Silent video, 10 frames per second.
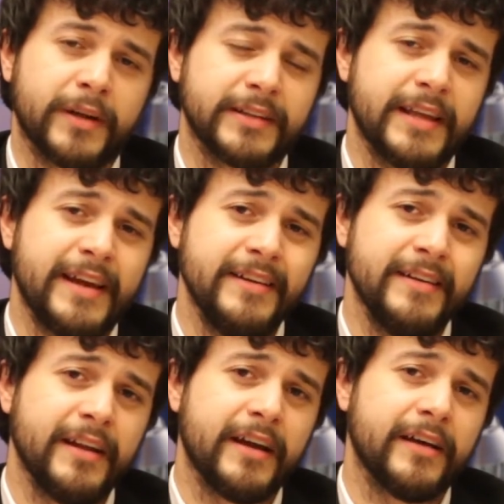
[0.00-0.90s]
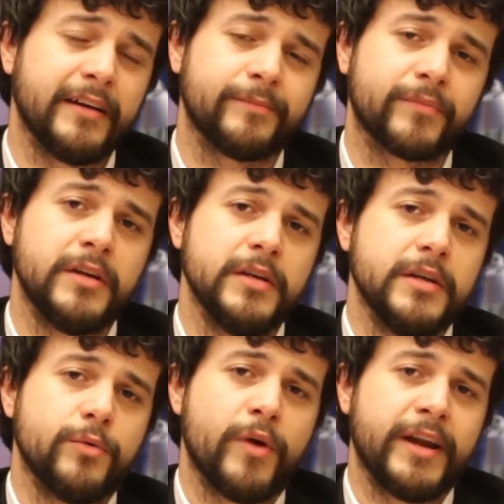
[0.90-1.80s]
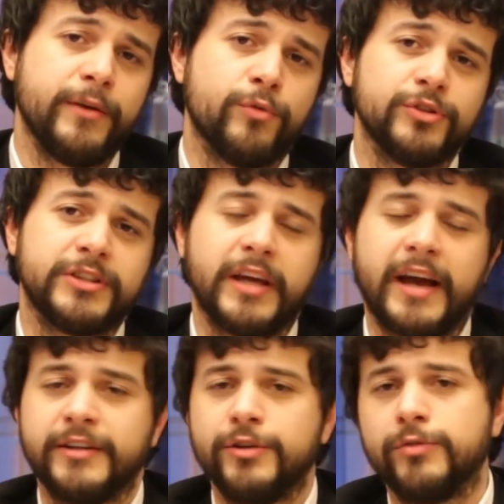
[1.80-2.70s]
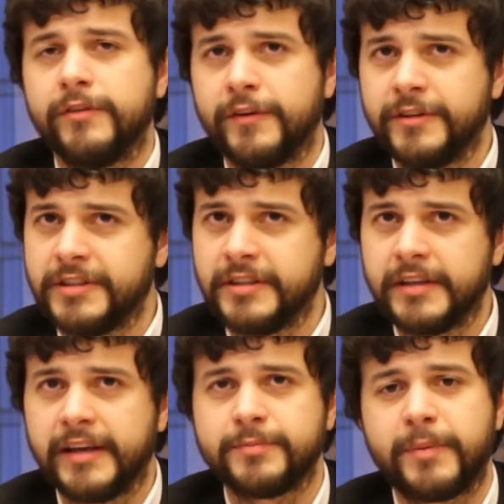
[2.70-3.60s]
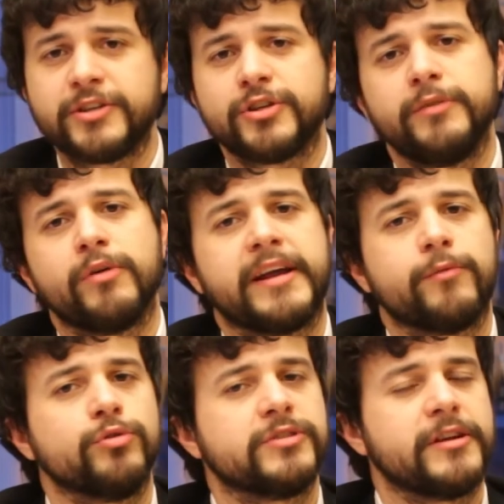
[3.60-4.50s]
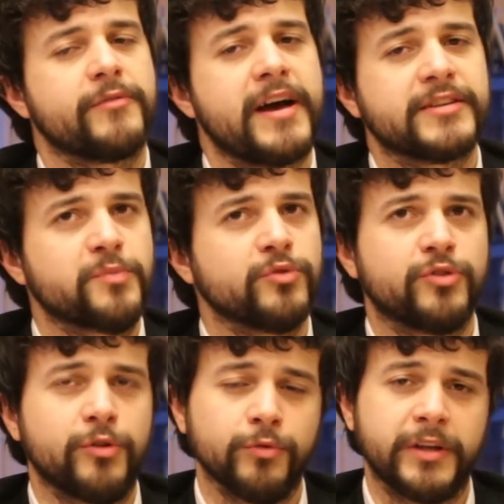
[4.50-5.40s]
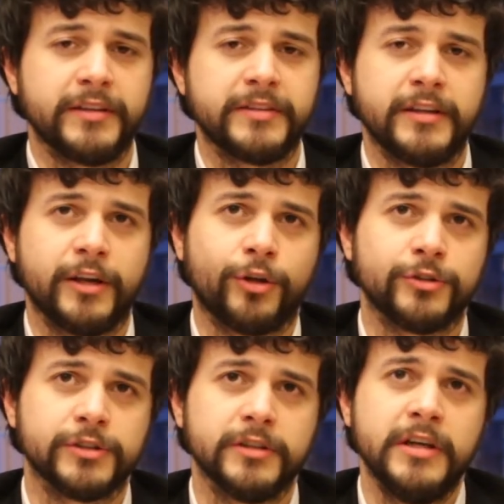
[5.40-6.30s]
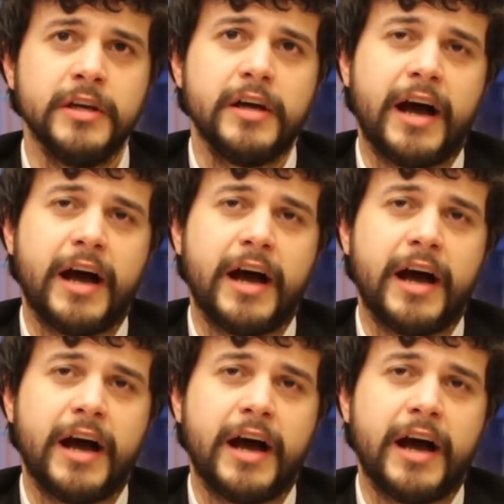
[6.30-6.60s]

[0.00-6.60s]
But then, when I was at university, especially when I was an Erasmus student in London,